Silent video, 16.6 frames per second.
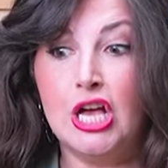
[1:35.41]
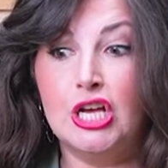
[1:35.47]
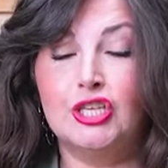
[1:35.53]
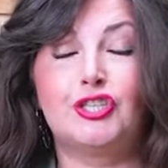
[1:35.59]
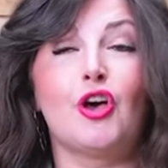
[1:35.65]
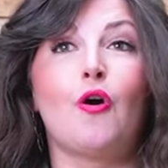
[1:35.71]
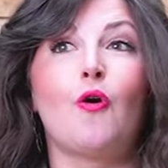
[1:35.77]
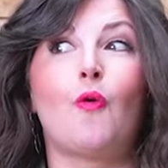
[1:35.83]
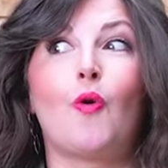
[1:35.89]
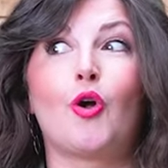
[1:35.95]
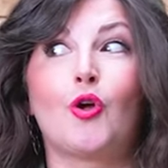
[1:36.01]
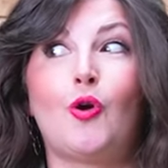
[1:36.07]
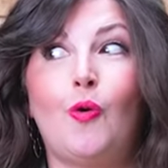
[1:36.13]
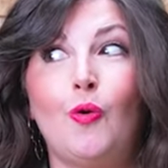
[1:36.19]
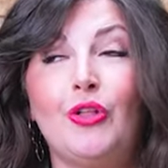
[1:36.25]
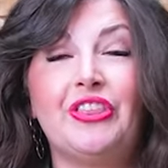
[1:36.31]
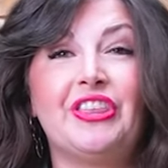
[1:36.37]
So,
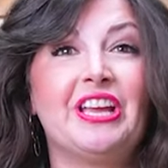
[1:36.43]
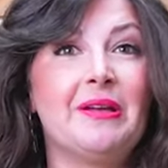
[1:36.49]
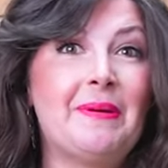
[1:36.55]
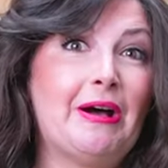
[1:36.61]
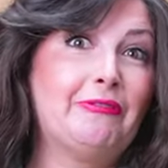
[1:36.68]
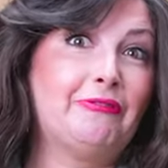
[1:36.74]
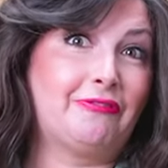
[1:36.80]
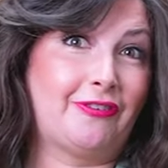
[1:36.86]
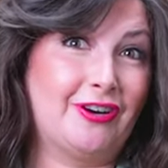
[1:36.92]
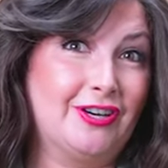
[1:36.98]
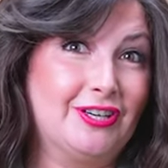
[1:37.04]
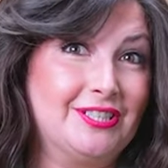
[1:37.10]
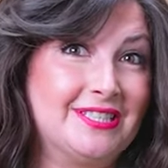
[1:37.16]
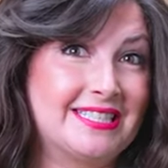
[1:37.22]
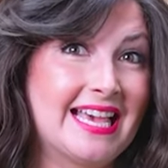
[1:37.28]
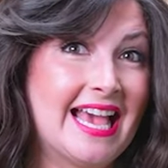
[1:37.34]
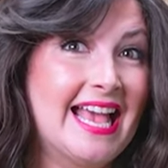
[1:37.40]
cool thing about
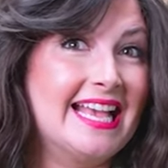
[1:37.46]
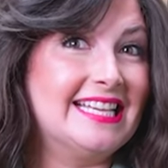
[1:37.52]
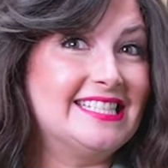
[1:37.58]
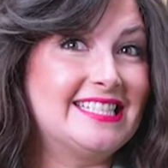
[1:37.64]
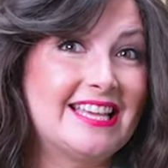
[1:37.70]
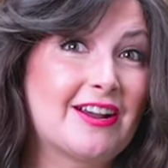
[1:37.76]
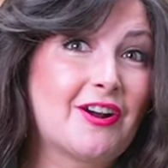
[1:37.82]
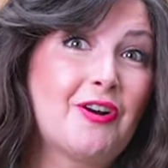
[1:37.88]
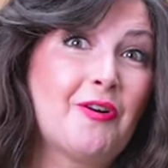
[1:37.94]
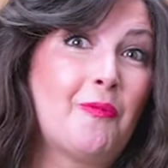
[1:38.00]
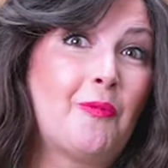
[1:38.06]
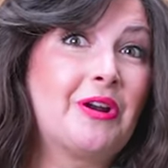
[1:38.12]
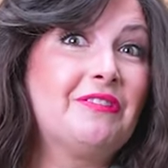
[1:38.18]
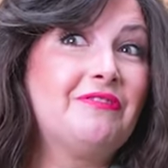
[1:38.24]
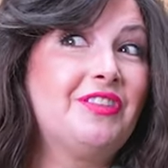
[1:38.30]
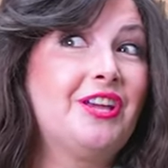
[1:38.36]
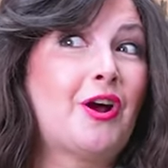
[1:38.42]
ferns is they're
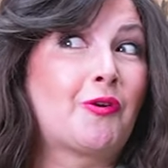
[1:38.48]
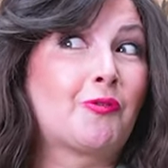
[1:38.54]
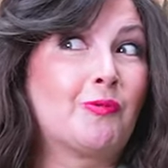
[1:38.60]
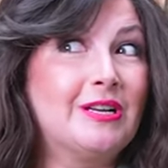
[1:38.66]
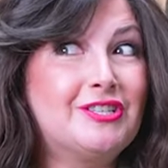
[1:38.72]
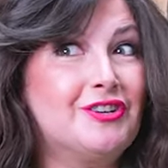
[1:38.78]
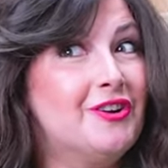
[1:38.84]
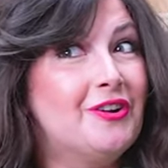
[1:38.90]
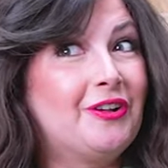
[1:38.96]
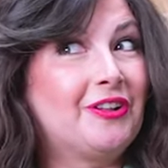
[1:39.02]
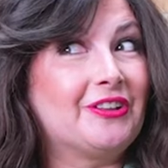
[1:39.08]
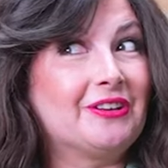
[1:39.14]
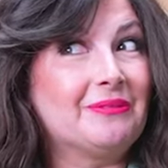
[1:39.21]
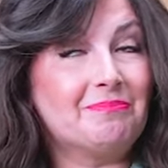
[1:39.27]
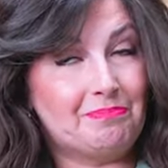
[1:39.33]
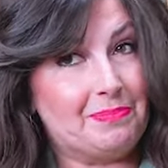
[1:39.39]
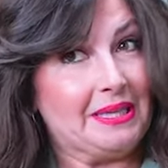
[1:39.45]
one of the
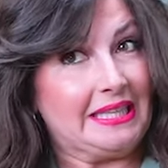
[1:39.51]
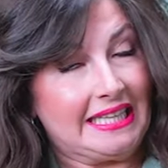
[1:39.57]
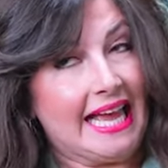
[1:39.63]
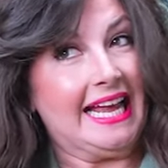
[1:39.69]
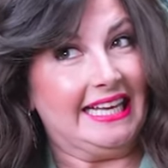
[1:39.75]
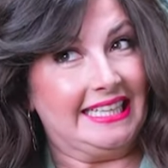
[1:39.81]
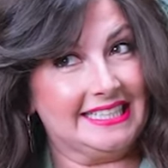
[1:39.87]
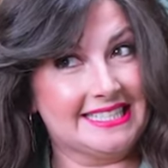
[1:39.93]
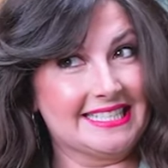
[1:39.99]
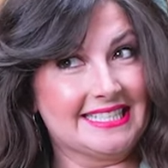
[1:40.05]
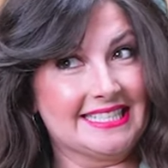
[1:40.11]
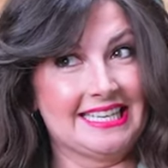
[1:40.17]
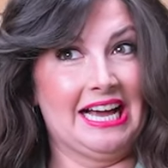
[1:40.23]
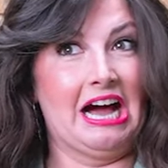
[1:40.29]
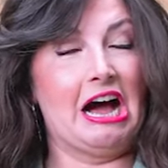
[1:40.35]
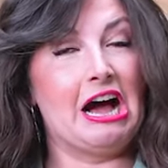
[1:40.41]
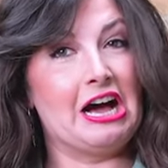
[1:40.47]
original plants
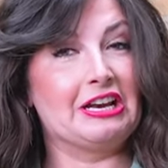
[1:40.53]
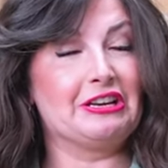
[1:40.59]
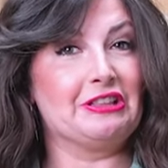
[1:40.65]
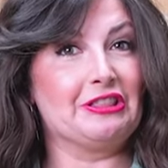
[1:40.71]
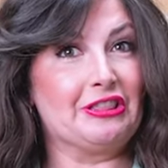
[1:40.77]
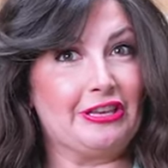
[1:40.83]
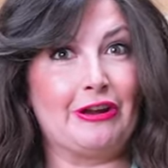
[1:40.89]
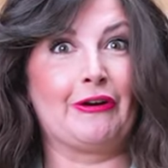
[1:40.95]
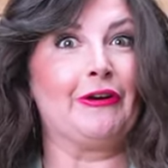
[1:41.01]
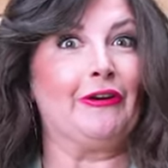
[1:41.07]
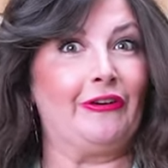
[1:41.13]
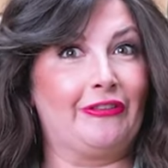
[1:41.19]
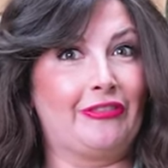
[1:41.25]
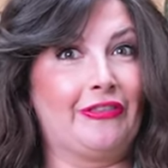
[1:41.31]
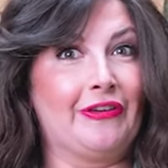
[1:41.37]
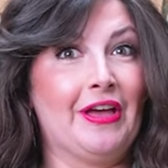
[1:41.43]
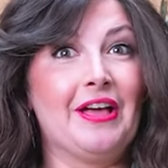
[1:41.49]
on the
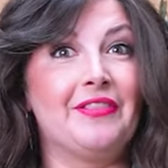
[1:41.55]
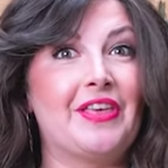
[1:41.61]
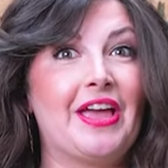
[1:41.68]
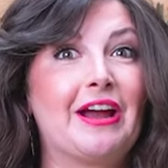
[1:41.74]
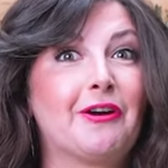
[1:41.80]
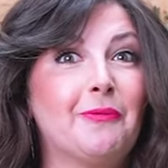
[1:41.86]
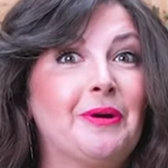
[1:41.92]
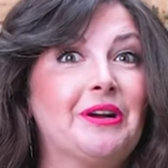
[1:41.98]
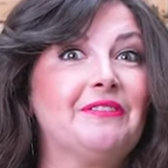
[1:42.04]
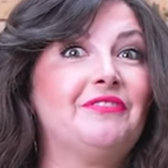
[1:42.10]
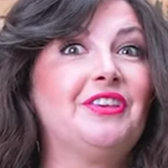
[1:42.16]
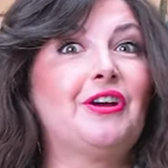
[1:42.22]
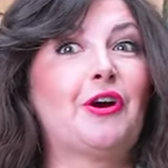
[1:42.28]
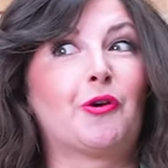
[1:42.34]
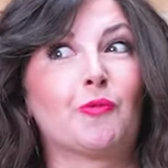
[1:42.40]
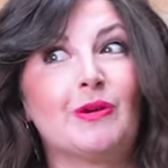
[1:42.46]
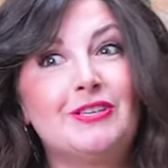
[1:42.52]
earth. They are one of
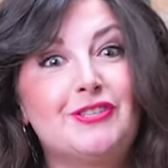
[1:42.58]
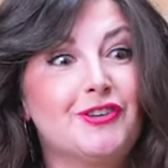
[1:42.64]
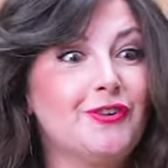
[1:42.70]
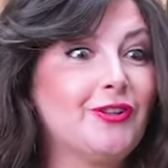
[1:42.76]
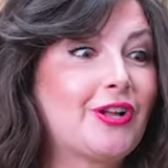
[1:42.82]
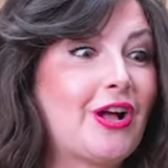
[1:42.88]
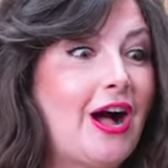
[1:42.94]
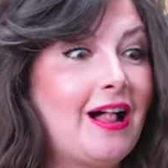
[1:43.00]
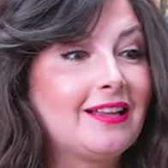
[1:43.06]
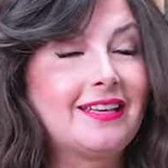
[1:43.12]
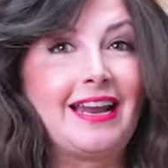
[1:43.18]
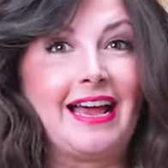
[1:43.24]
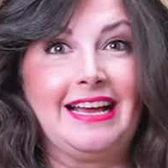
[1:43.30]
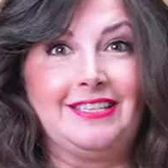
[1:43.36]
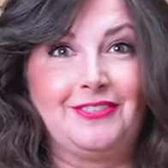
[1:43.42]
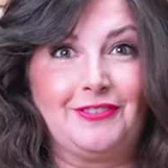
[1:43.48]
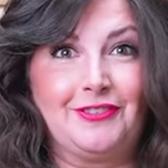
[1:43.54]
the original
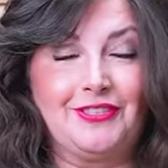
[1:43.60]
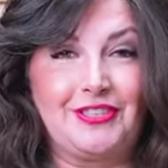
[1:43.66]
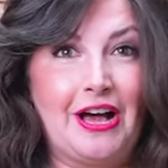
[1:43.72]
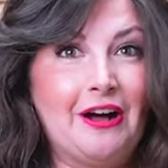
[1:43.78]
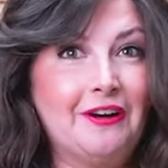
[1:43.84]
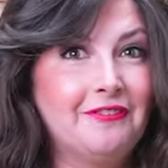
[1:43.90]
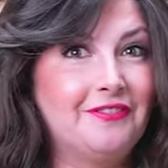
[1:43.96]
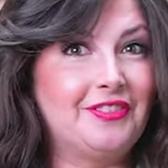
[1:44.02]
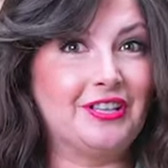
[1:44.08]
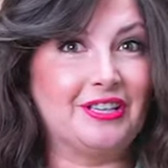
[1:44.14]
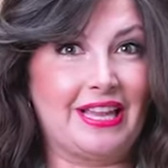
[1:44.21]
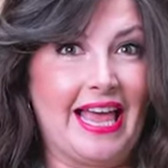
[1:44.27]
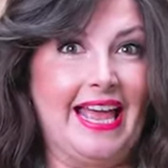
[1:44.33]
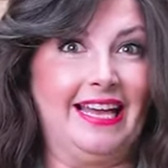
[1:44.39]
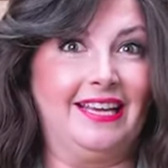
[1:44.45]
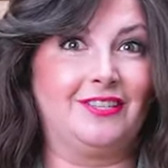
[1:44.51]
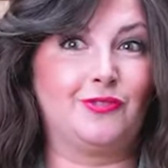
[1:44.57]
colonizers of the
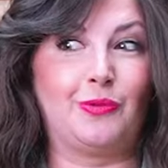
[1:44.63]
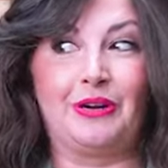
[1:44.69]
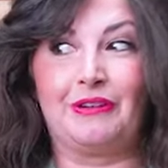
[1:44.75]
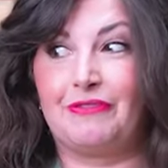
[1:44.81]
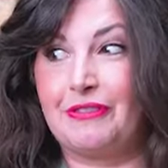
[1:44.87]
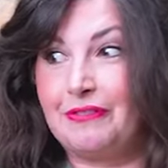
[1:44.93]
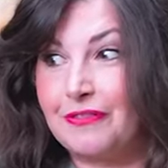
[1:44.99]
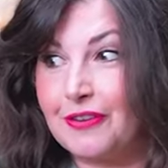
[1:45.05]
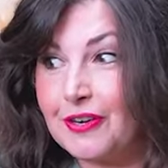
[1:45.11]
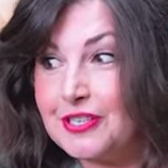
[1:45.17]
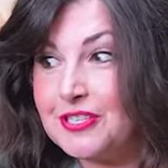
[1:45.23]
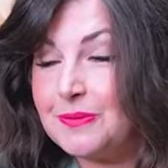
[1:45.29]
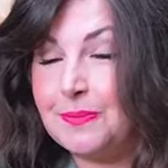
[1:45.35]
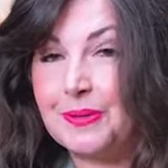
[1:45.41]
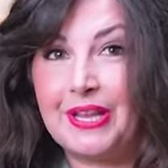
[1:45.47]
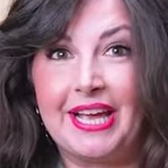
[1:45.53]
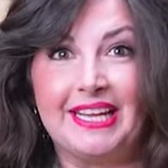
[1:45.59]
land, one of the
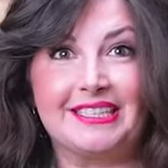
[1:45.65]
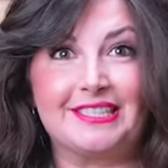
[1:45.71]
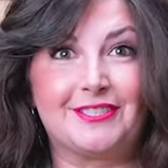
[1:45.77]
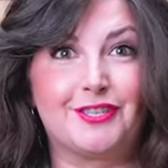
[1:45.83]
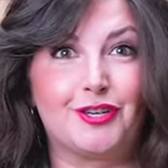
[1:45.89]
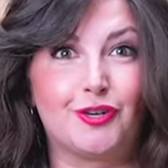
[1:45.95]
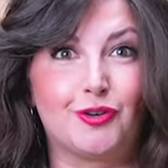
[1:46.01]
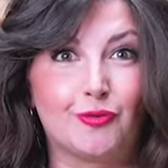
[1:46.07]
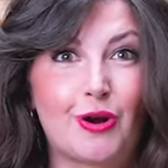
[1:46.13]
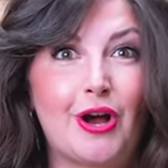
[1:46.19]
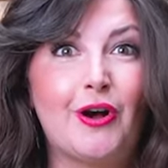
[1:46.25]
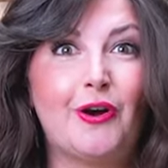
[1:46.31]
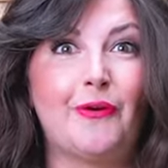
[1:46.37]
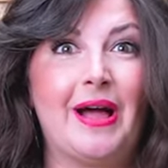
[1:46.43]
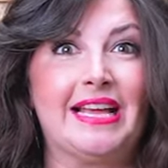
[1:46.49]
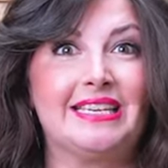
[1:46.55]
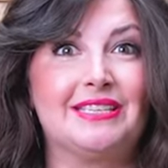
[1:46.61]
first plants to
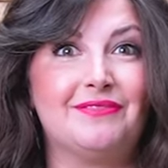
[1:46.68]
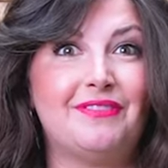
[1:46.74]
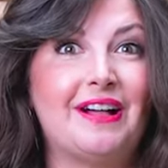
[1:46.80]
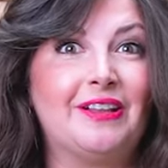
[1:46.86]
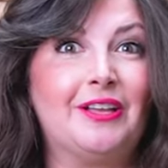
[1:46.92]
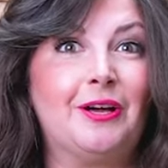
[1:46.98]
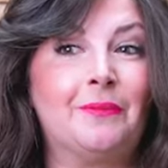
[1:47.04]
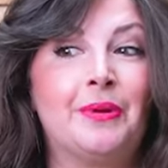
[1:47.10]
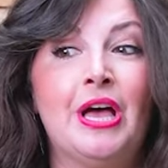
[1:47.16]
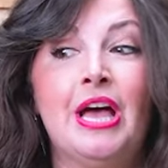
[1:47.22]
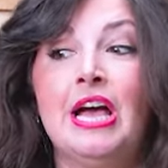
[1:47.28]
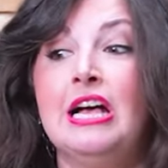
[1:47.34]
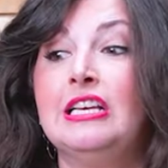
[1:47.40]
grow and develop.